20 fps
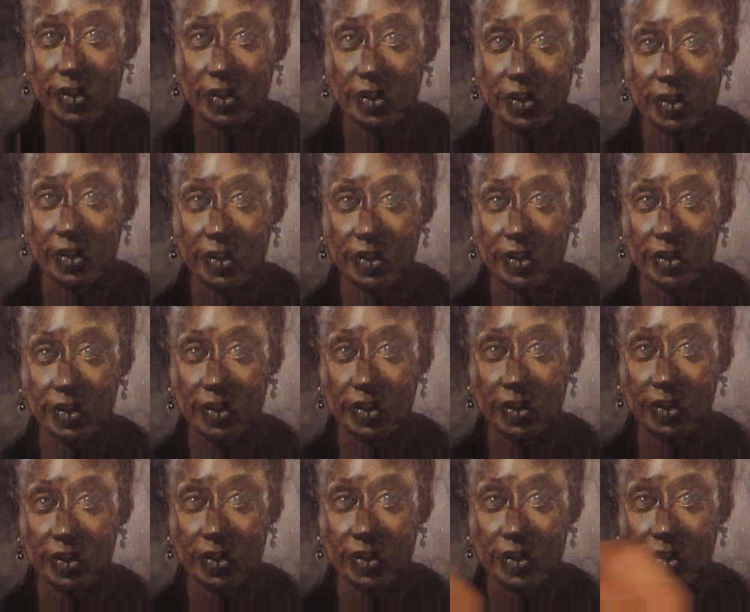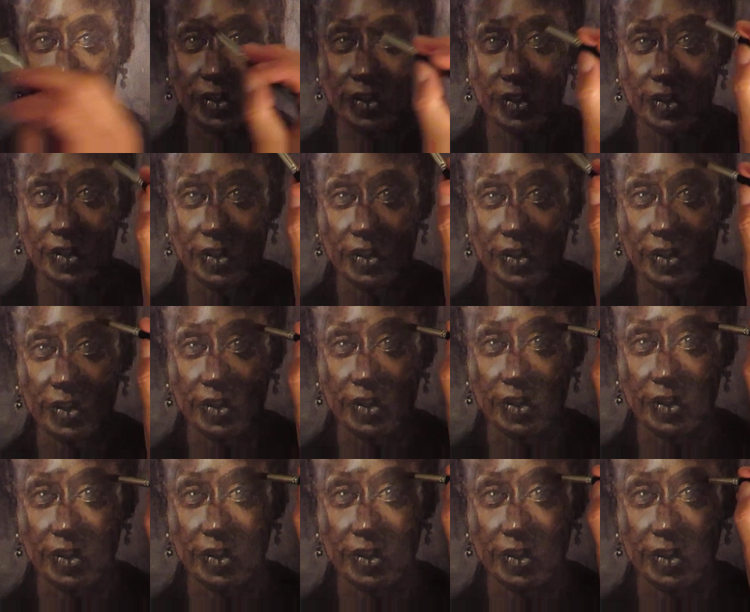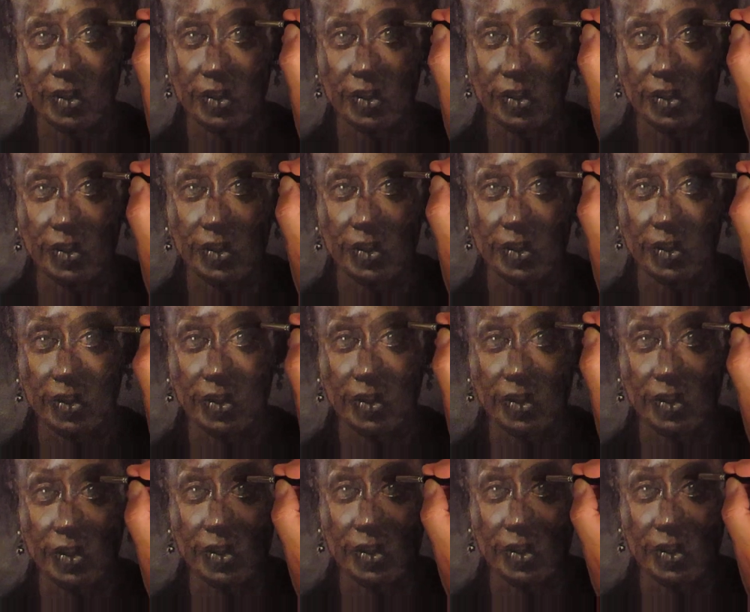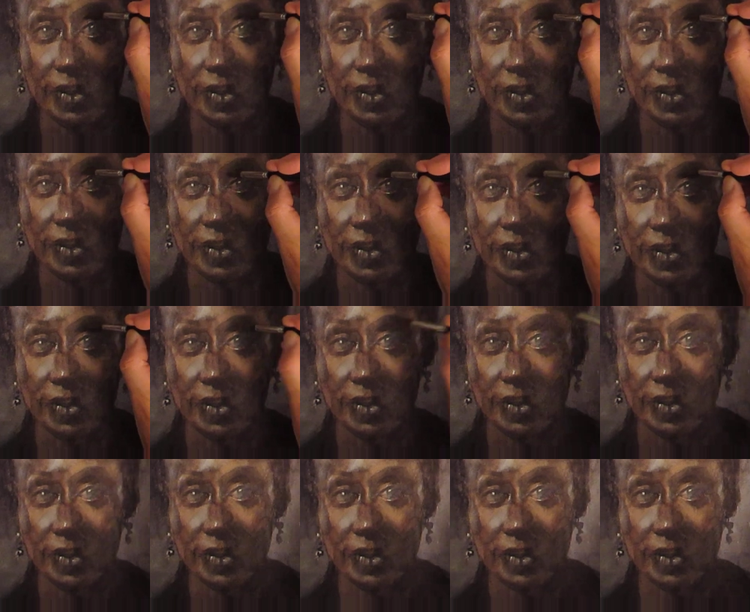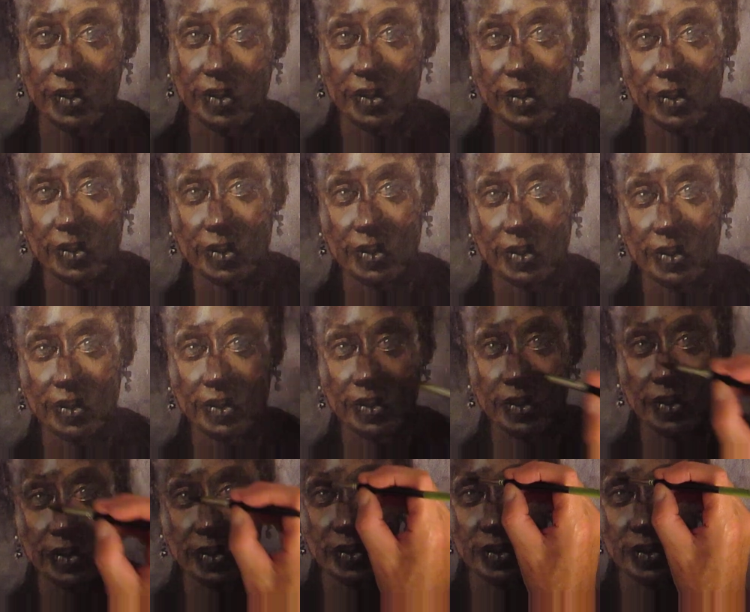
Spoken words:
I need to do it here in the